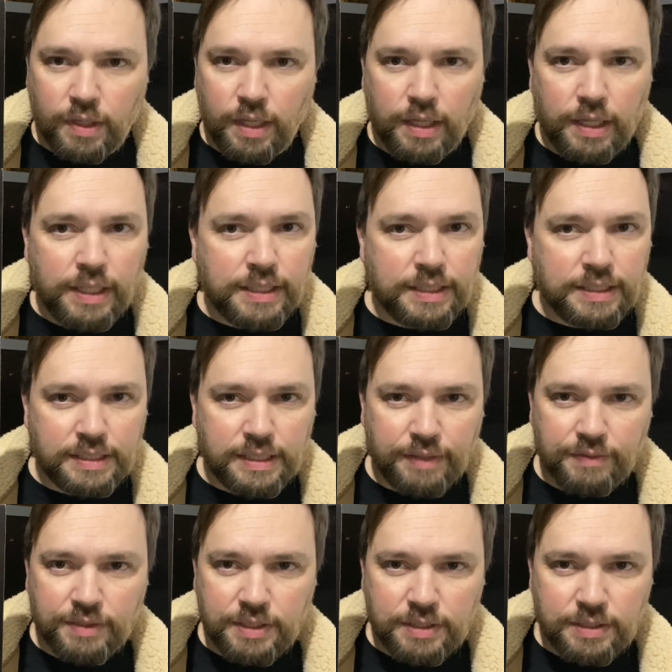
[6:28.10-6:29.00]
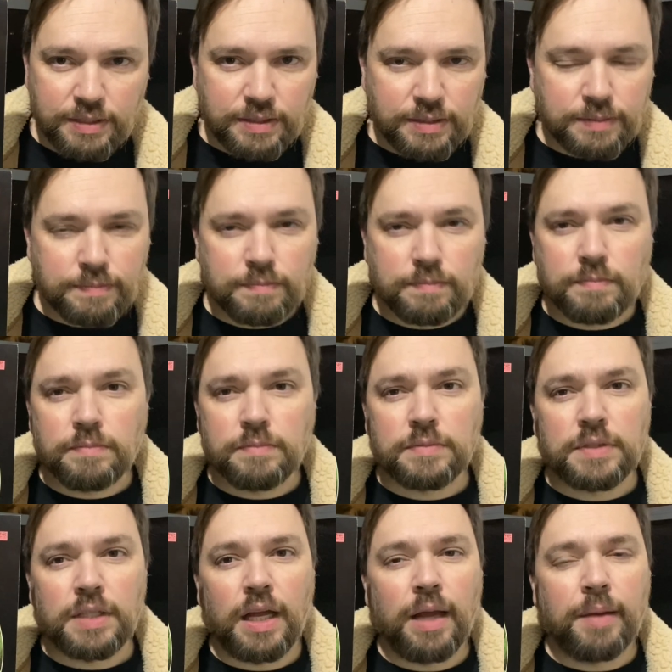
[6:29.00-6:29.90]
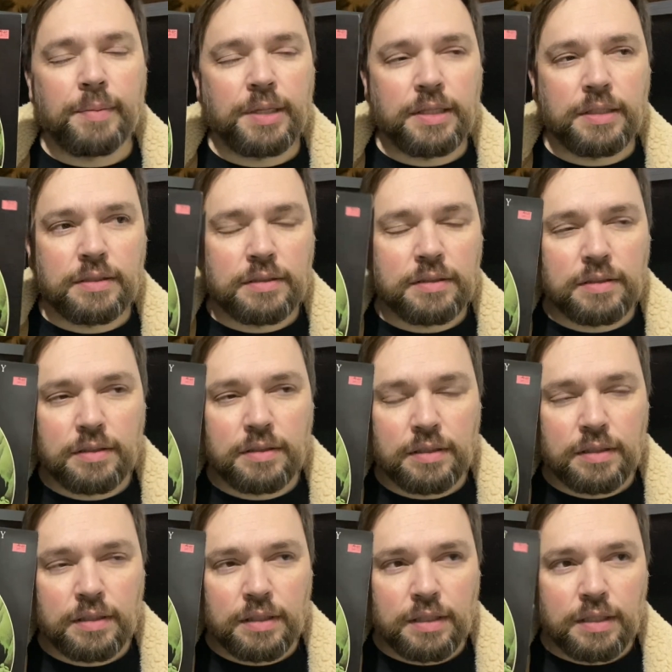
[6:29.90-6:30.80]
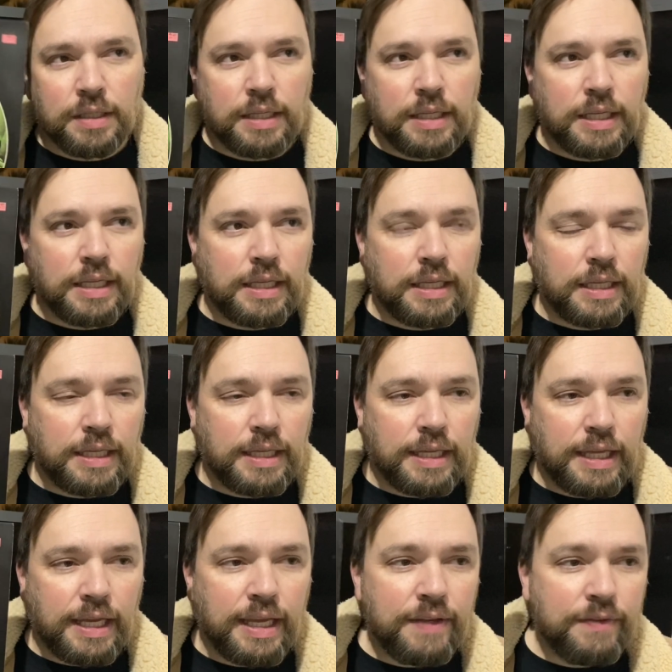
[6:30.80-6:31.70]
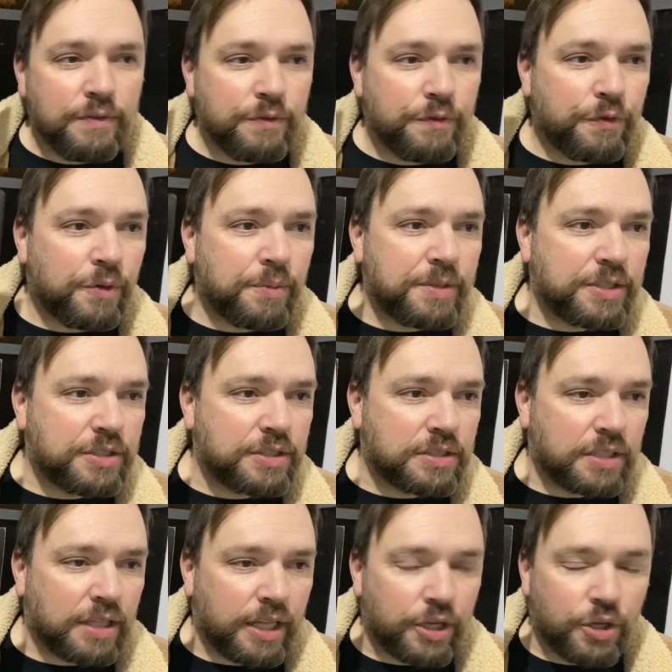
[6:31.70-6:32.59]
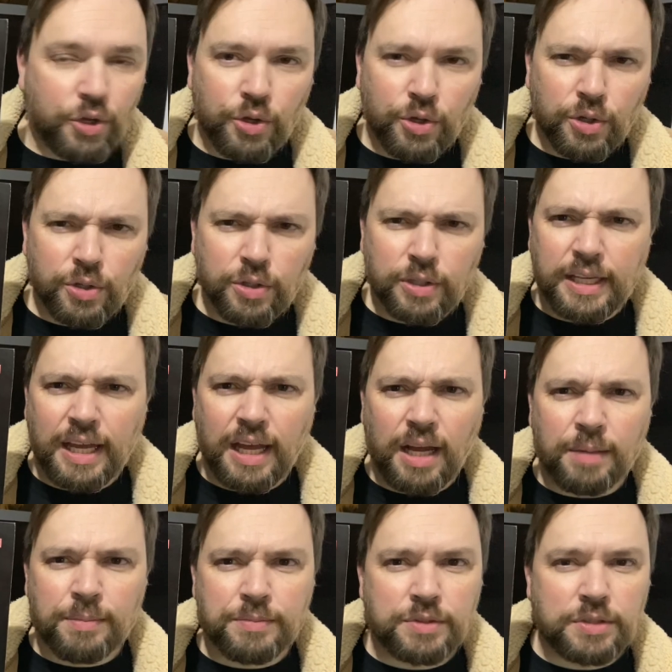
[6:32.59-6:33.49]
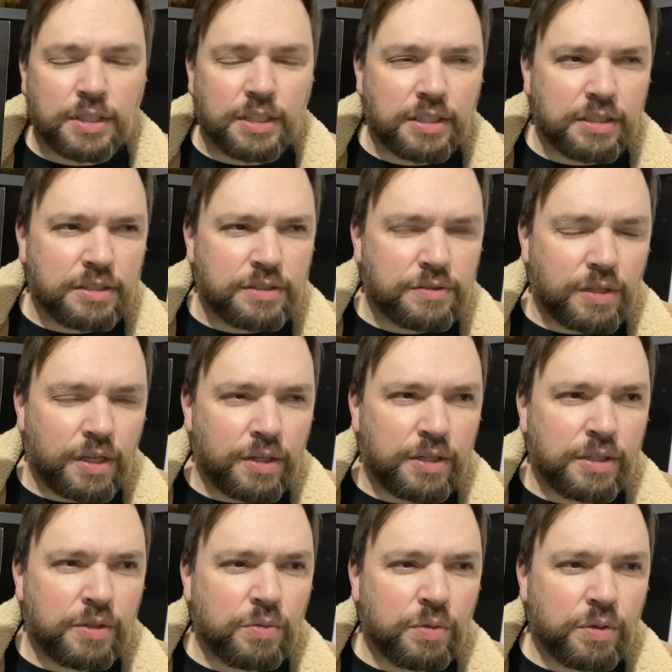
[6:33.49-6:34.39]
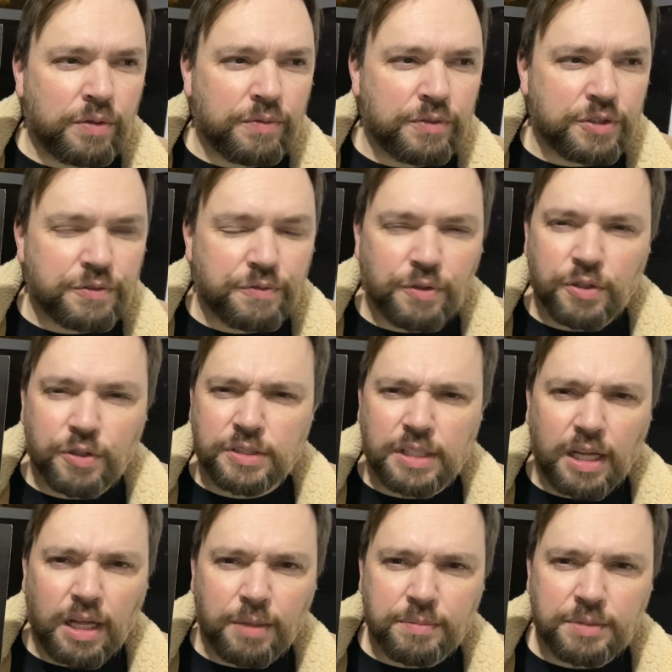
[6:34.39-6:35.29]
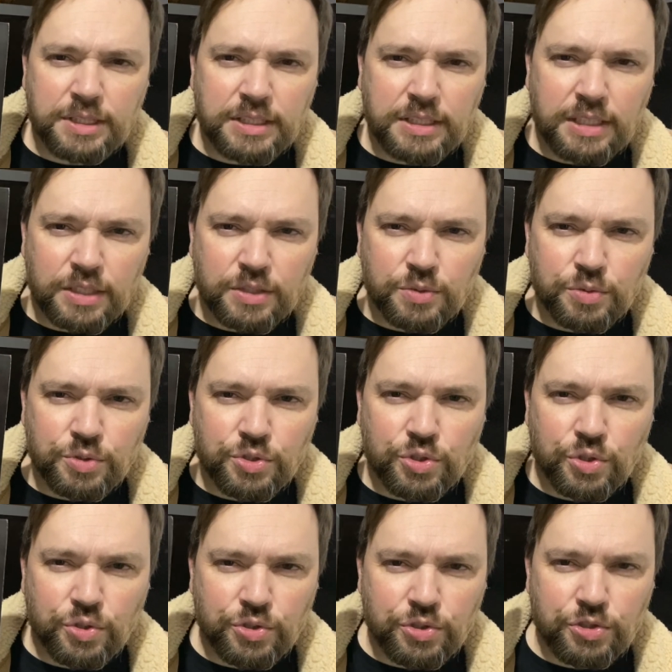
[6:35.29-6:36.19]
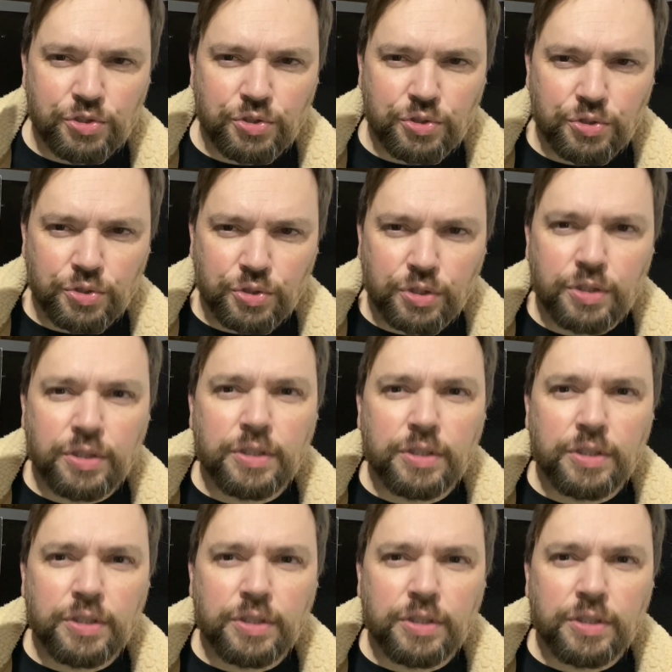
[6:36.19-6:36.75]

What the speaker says: in the 70s, I mean, even from his like early albums, like I think one of his first albums he does with George Duke